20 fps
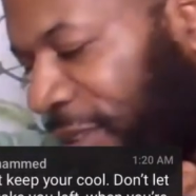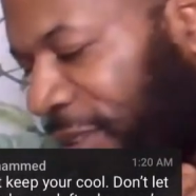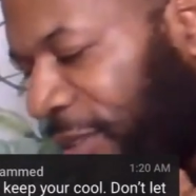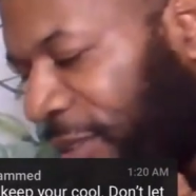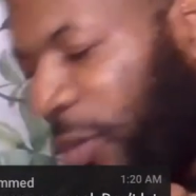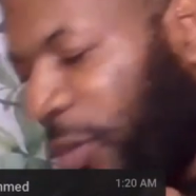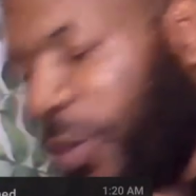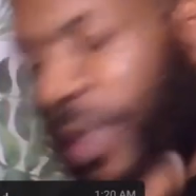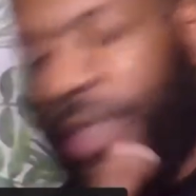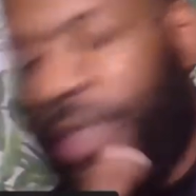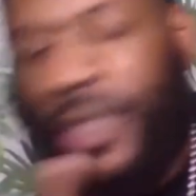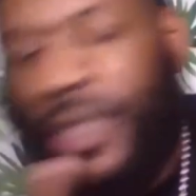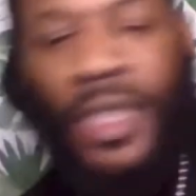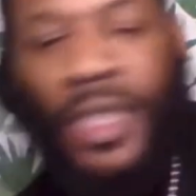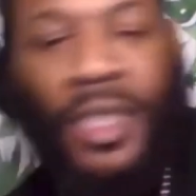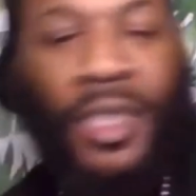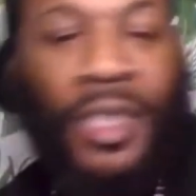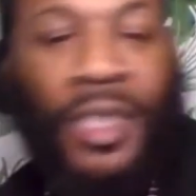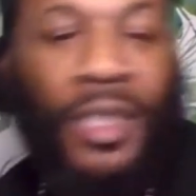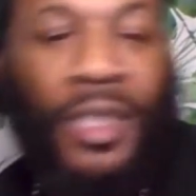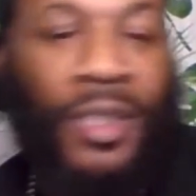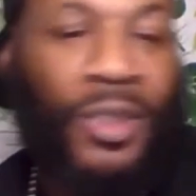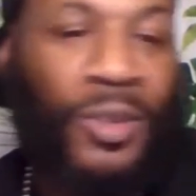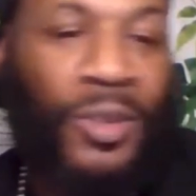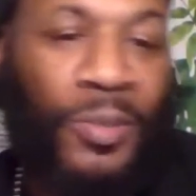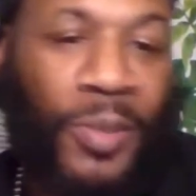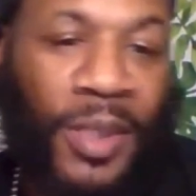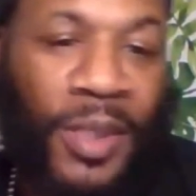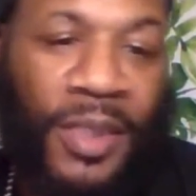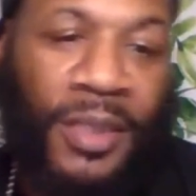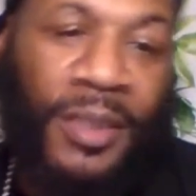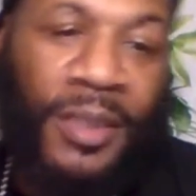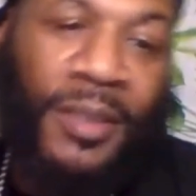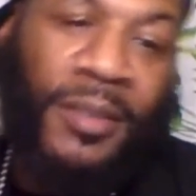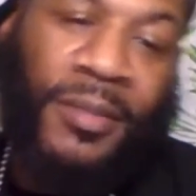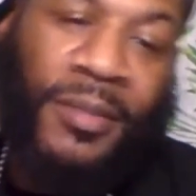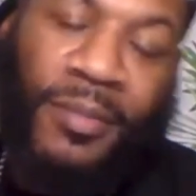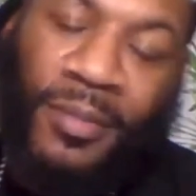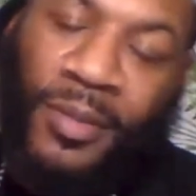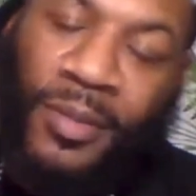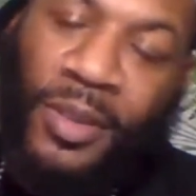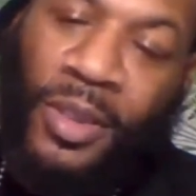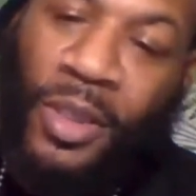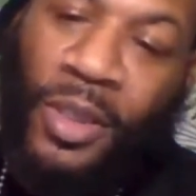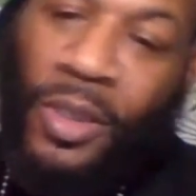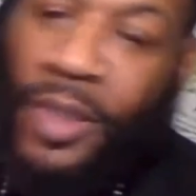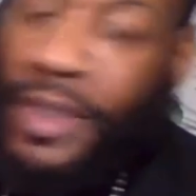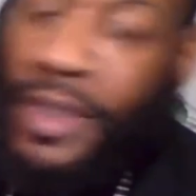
We'll wait till you get on, but as I